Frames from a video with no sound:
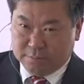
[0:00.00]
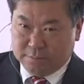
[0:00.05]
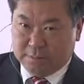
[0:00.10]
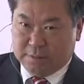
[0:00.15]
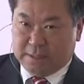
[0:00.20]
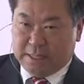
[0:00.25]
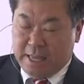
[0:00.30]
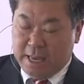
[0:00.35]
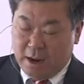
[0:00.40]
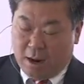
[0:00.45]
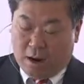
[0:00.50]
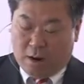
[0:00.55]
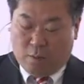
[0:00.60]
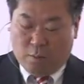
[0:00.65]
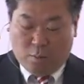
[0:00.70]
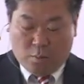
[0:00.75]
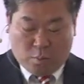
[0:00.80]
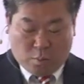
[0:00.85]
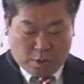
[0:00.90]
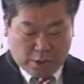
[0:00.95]
They are
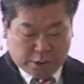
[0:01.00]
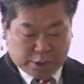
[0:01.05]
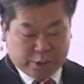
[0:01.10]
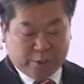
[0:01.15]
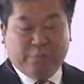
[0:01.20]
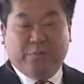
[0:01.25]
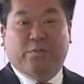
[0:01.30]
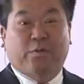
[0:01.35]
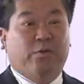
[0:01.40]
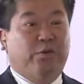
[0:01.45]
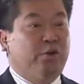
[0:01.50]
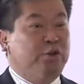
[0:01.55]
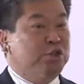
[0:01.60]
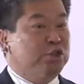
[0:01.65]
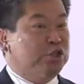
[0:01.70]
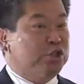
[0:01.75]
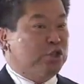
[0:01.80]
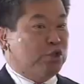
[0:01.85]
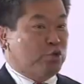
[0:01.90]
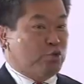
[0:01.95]
worshiped for their
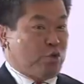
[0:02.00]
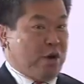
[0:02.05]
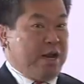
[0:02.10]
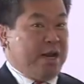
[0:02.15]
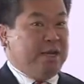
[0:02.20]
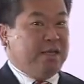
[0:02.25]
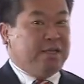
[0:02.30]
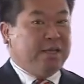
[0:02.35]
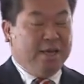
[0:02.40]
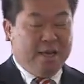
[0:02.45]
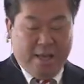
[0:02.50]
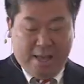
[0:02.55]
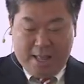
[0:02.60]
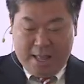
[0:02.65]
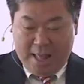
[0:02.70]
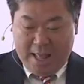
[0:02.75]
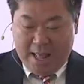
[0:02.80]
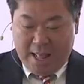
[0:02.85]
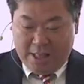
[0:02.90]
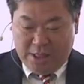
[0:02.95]
strength
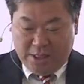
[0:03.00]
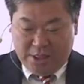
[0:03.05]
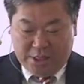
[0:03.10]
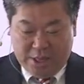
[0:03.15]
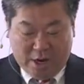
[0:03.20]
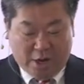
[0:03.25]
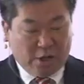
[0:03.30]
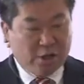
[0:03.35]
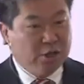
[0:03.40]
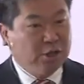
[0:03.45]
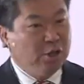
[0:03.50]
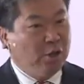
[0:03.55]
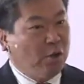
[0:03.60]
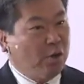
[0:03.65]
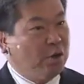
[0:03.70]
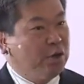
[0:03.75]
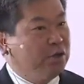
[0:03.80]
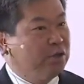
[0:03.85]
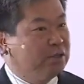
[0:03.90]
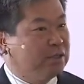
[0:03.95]
and their
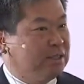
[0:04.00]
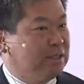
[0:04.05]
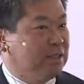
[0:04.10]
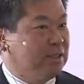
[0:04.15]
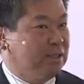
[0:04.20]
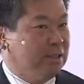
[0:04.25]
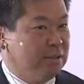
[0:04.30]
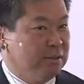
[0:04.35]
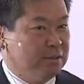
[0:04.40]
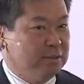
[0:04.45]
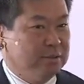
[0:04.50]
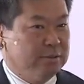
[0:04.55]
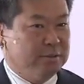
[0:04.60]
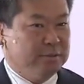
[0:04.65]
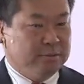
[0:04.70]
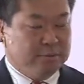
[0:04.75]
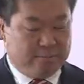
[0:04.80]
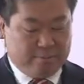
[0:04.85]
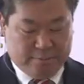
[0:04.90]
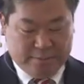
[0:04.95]
loyalty.
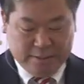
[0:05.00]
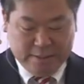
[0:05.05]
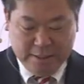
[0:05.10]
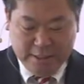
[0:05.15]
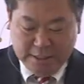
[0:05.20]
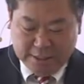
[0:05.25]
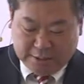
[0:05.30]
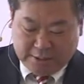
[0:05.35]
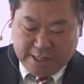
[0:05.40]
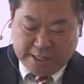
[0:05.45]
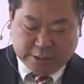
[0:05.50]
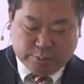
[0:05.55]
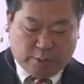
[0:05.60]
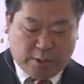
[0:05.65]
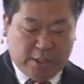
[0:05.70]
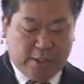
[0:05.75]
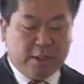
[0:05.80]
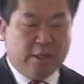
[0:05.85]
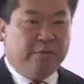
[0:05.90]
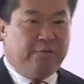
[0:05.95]
So that's why
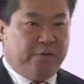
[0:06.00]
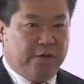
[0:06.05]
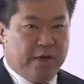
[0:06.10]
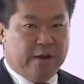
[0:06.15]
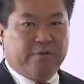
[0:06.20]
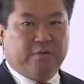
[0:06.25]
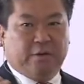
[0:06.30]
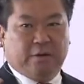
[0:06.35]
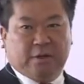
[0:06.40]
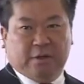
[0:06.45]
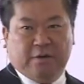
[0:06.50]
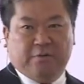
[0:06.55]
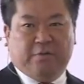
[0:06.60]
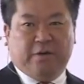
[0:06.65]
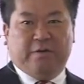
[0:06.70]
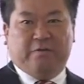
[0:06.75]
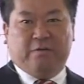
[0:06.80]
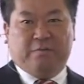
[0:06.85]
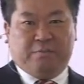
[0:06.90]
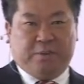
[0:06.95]
if you ever if you
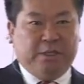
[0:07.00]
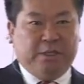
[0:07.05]
ever been